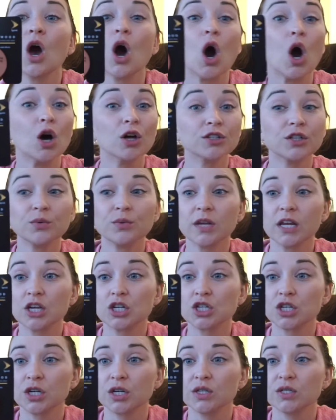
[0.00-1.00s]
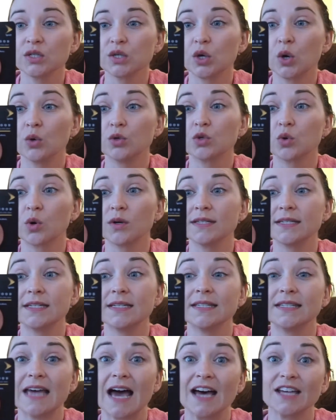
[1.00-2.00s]
all donations go towards
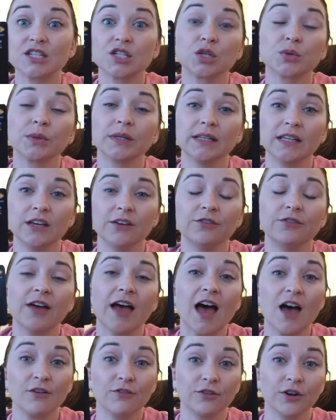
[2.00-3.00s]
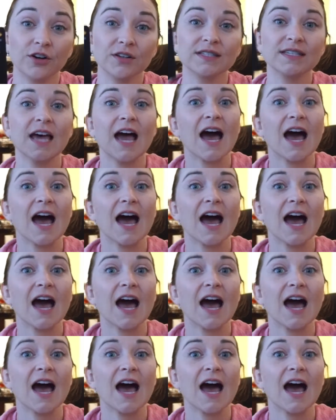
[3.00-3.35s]
disaster relief efforts.